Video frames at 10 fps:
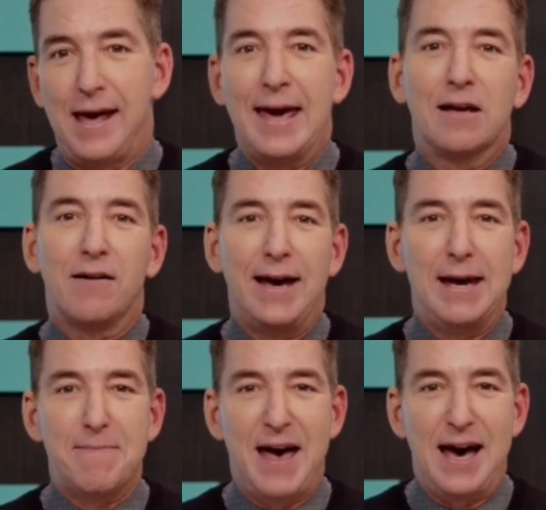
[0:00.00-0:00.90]
A
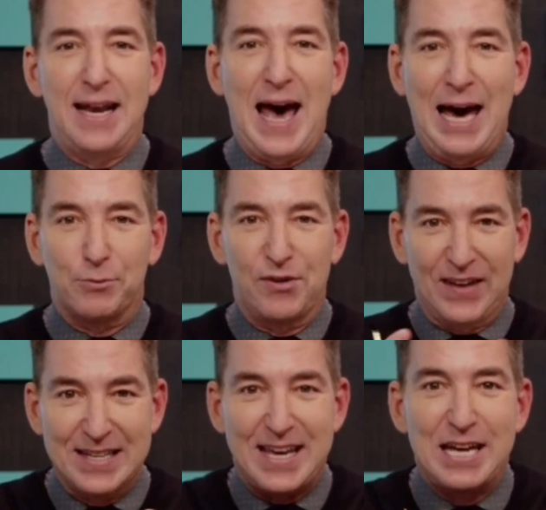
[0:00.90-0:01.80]
claim that
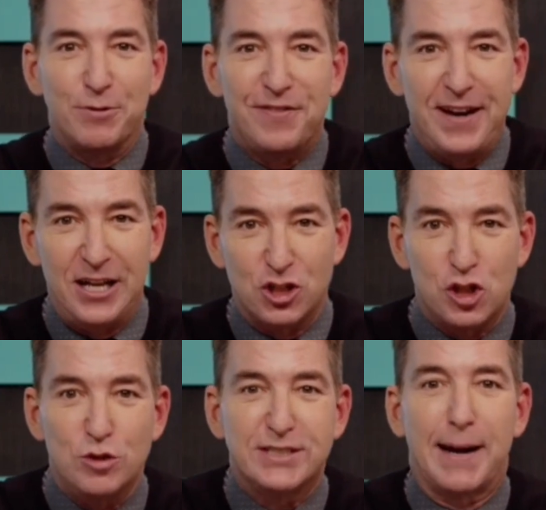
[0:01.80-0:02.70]
contained within it
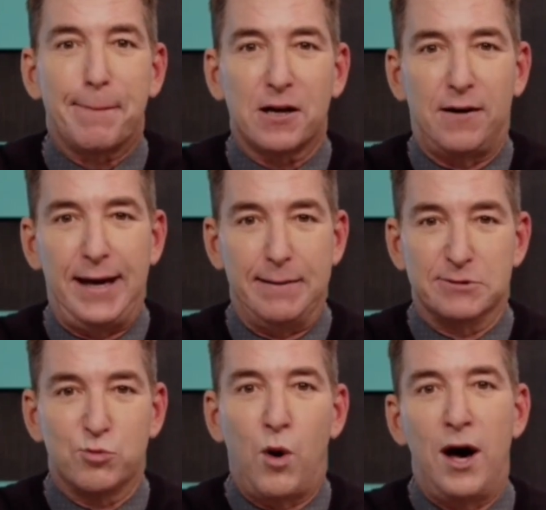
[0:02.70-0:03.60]
two separate
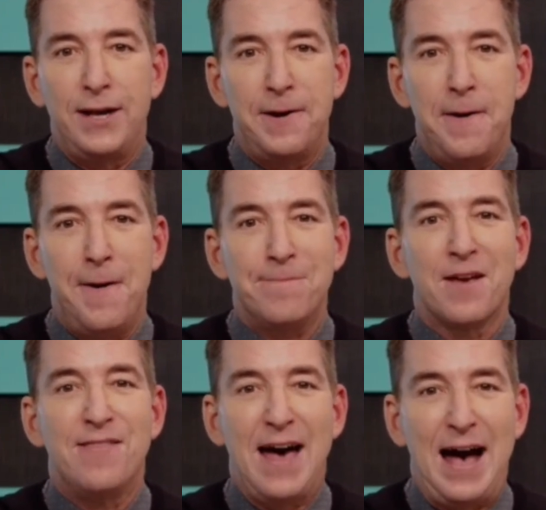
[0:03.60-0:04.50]
claims. One,
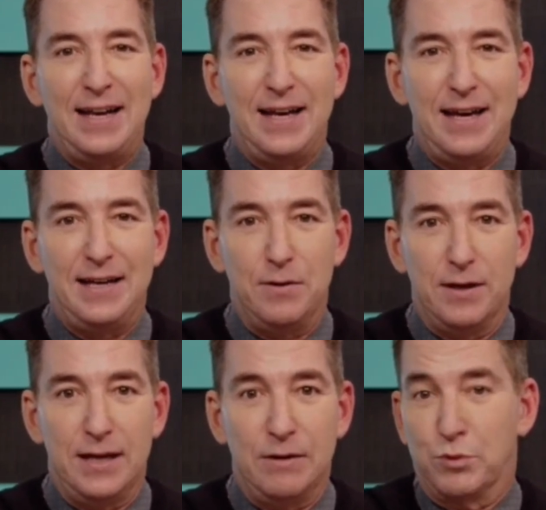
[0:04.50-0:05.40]
that it
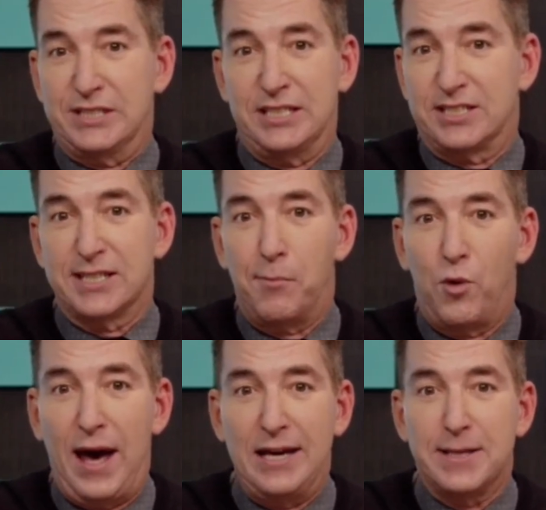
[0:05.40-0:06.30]
was in some
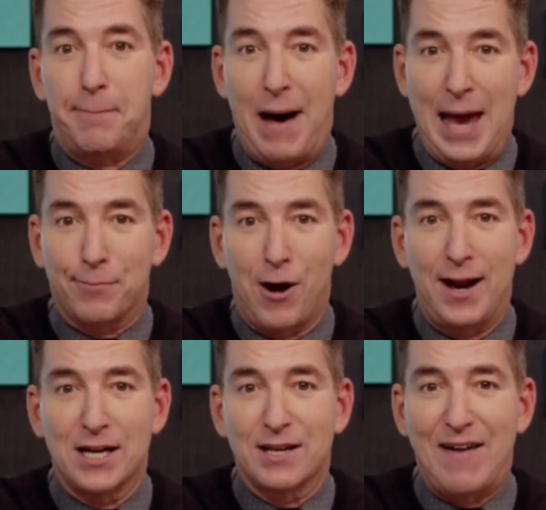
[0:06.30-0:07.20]
way the
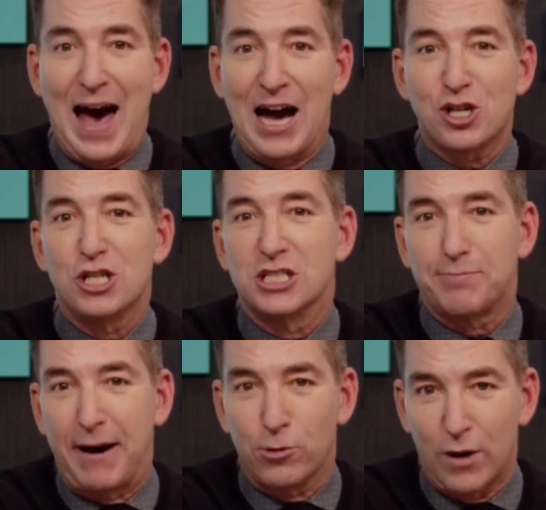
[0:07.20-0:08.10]
byproduct of actions
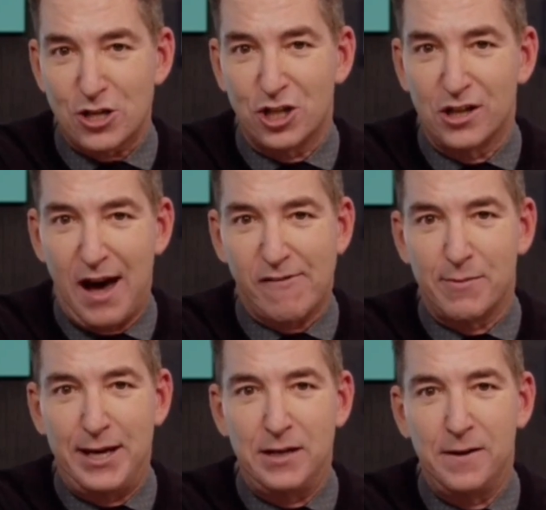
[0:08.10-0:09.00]
by the Russian
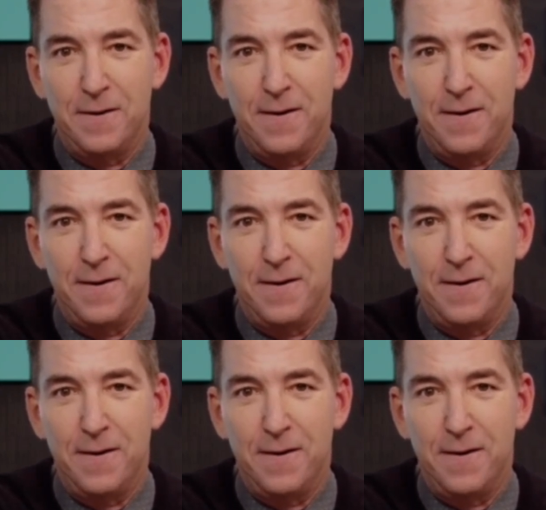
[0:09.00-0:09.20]
government.